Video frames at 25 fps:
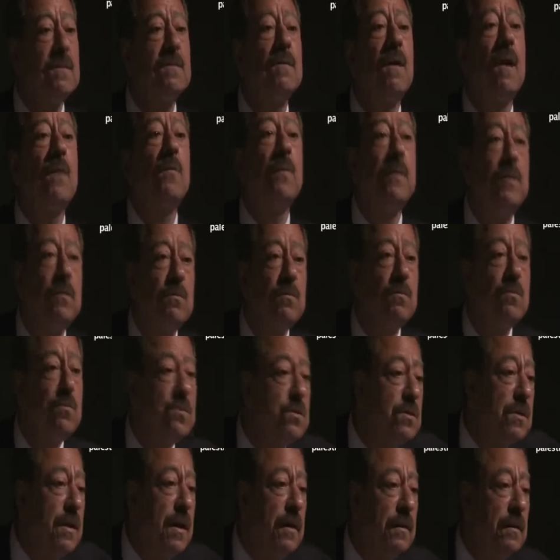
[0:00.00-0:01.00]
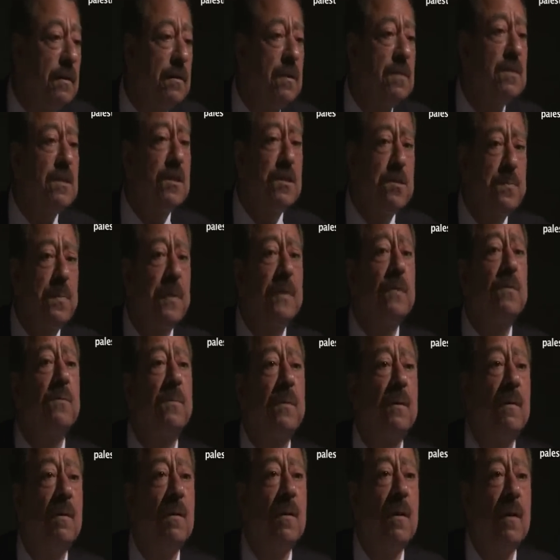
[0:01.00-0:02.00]
So I went to Newsnight. It is a
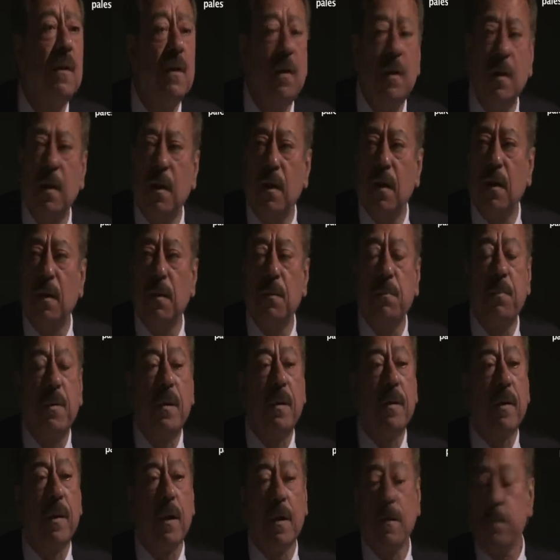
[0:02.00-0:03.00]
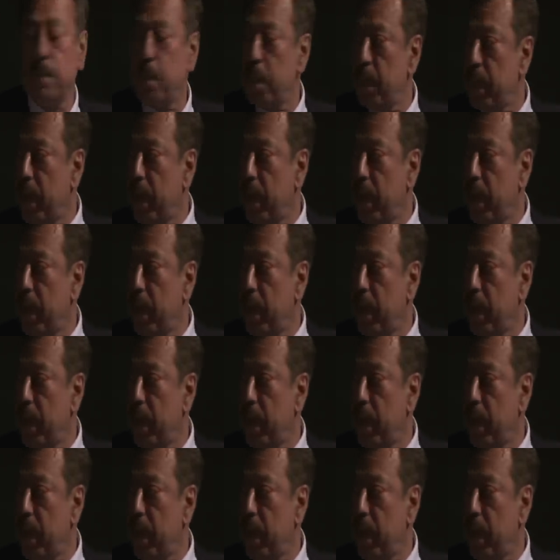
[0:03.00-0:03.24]
respectable program.